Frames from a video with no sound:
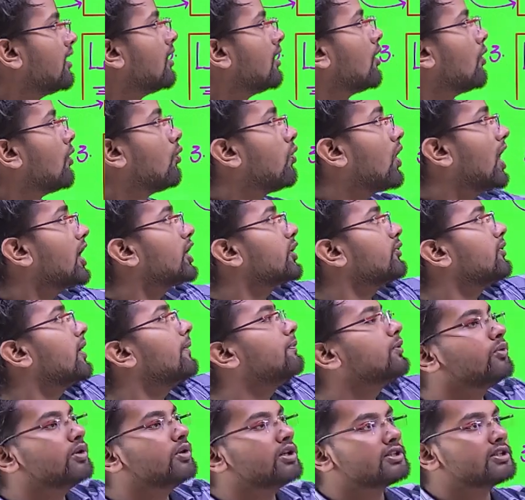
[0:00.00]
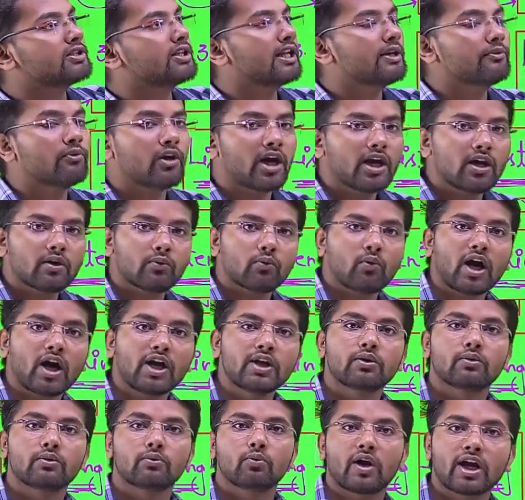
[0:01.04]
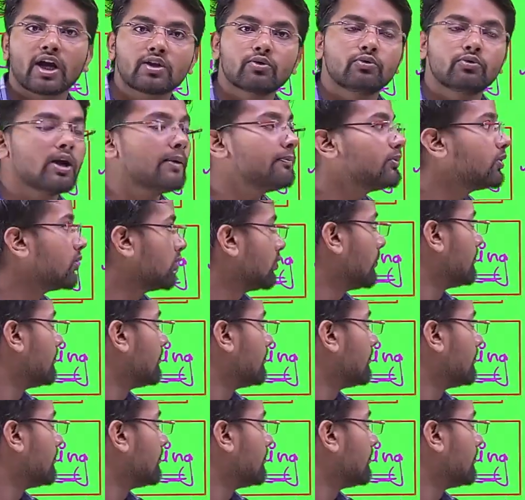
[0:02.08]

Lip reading: what you have to study, why you have to